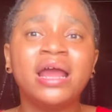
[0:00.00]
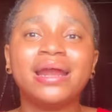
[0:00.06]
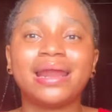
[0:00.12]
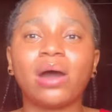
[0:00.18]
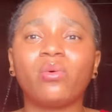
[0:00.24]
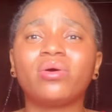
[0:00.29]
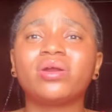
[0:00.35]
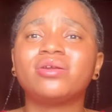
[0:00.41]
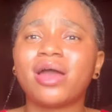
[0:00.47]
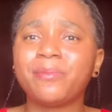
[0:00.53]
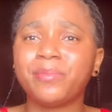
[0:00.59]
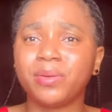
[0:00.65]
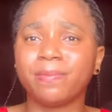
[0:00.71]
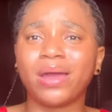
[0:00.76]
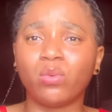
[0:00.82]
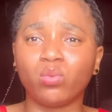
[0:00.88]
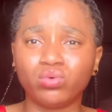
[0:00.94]
Now what do I
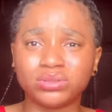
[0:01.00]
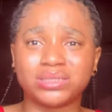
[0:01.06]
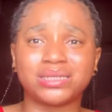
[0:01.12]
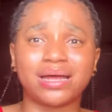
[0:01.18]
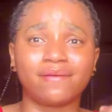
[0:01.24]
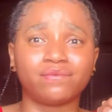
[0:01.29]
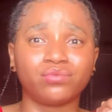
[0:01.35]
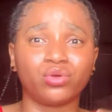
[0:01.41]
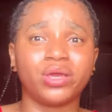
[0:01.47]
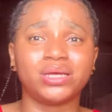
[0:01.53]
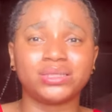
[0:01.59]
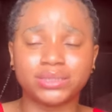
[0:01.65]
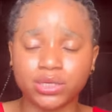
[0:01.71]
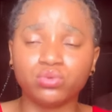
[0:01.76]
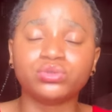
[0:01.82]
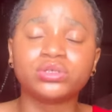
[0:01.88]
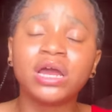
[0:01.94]
mean by wounds that have not yet
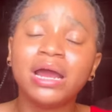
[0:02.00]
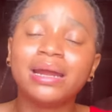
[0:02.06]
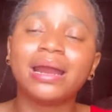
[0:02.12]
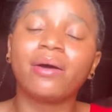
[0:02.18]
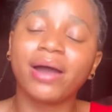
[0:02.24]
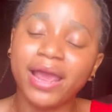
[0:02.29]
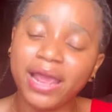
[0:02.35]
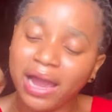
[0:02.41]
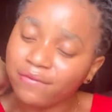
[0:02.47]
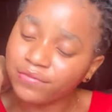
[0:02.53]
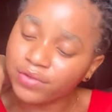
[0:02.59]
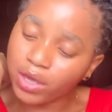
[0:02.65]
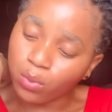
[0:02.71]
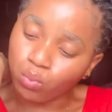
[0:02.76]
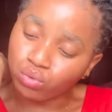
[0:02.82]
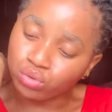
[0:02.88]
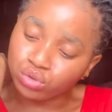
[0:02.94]
healed? Now I have
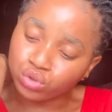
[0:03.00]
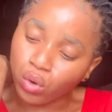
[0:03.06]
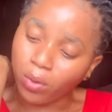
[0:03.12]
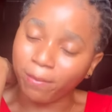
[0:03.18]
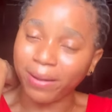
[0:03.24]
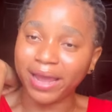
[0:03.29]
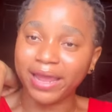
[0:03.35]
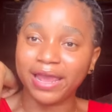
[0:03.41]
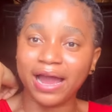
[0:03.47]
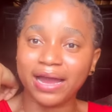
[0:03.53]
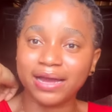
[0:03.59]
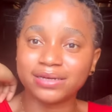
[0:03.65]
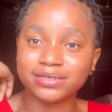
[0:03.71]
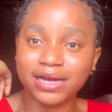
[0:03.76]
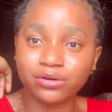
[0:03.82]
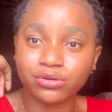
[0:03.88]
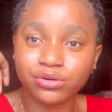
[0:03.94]
a wound on my
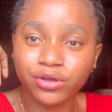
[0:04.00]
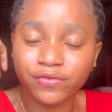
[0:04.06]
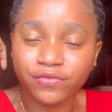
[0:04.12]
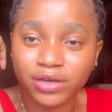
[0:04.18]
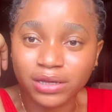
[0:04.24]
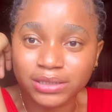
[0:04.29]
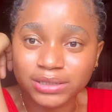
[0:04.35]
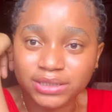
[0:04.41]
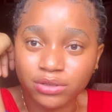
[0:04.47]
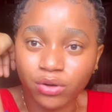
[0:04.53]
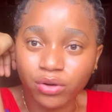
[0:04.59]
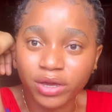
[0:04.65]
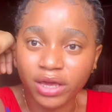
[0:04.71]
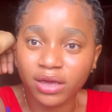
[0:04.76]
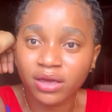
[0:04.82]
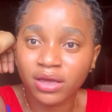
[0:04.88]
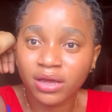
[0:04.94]
hand. I don't know if you can see.
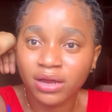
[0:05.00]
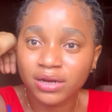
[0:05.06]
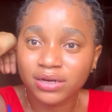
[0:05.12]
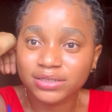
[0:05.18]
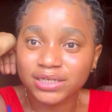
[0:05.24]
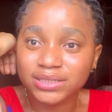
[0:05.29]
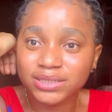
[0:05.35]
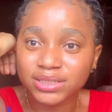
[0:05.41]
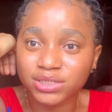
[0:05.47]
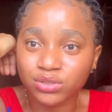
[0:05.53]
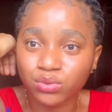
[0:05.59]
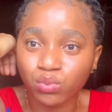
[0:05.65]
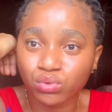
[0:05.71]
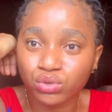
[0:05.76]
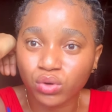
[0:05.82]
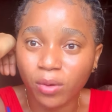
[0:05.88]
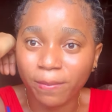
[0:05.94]
Okay, this is the
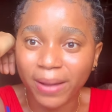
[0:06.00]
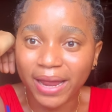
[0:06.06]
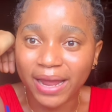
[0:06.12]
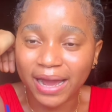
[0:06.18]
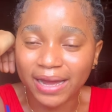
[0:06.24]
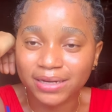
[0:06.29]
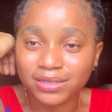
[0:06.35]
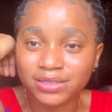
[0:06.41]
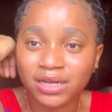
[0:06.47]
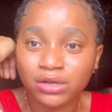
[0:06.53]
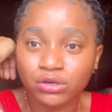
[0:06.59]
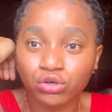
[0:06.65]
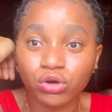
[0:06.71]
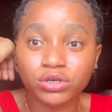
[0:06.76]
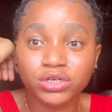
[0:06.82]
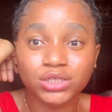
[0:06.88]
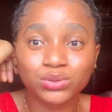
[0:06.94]
wound on my hand.
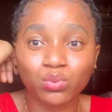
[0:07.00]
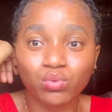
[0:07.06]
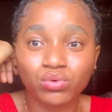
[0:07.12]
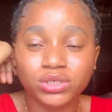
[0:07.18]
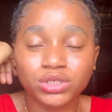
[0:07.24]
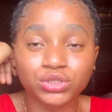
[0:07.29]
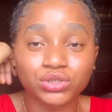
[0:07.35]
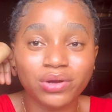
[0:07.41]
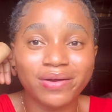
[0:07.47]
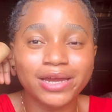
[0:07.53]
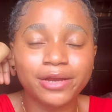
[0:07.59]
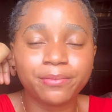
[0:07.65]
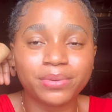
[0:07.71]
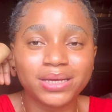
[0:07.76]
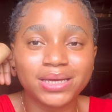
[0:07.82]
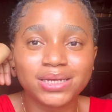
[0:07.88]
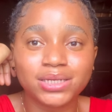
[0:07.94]
Now this wound is already
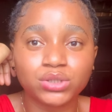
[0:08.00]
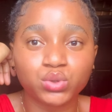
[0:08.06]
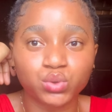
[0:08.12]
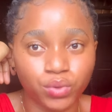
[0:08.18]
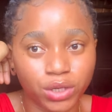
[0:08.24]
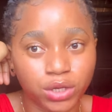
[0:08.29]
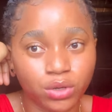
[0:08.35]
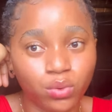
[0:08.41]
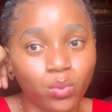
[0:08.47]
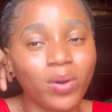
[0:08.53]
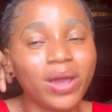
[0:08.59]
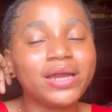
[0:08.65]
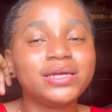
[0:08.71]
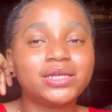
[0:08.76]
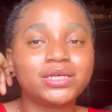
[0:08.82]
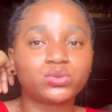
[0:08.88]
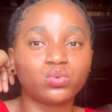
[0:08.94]
beginning to heal. When
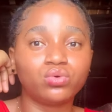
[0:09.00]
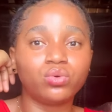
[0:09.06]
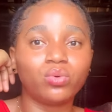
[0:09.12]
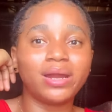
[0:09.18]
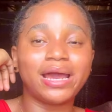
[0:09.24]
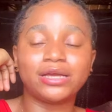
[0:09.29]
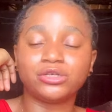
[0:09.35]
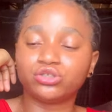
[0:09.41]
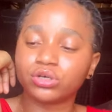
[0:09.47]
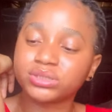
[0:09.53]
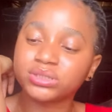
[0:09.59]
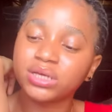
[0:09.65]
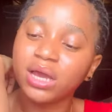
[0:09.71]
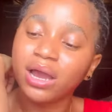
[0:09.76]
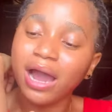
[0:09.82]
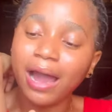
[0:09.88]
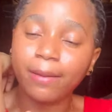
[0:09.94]
I
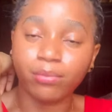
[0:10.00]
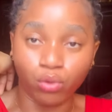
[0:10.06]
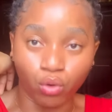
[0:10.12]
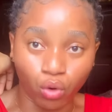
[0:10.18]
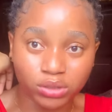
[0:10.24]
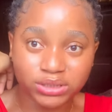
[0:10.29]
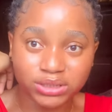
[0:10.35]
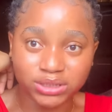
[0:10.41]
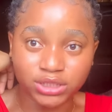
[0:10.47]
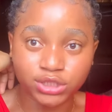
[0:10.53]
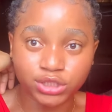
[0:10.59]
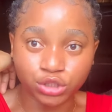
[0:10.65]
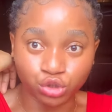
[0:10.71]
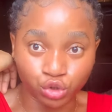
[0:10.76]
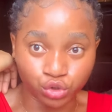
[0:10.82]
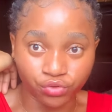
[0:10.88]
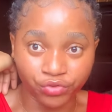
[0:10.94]
just got this
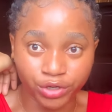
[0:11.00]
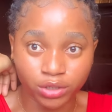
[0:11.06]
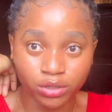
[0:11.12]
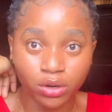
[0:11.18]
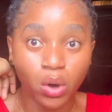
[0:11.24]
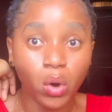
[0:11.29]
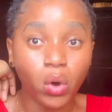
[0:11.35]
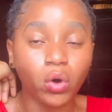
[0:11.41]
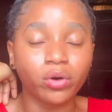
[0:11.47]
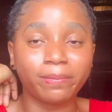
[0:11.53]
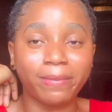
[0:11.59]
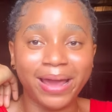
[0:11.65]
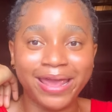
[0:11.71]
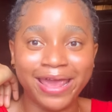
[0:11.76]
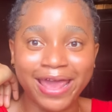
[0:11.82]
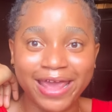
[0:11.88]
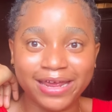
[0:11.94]
injury on
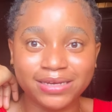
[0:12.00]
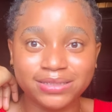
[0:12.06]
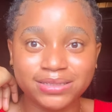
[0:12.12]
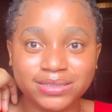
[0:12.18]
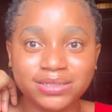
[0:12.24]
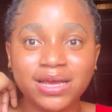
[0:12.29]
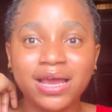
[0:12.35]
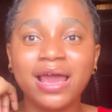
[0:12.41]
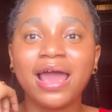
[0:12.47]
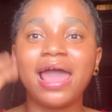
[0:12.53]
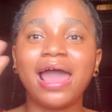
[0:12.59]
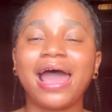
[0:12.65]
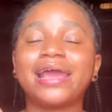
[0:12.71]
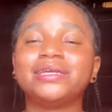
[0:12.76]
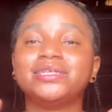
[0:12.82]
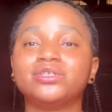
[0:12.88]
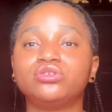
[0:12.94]
my hands,
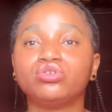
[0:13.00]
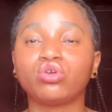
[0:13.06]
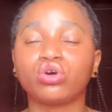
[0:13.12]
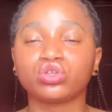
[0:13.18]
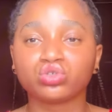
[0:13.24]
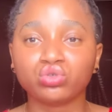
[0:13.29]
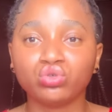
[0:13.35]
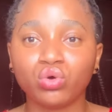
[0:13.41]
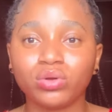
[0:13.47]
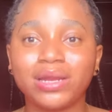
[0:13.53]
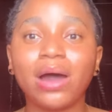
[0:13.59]
I did not know.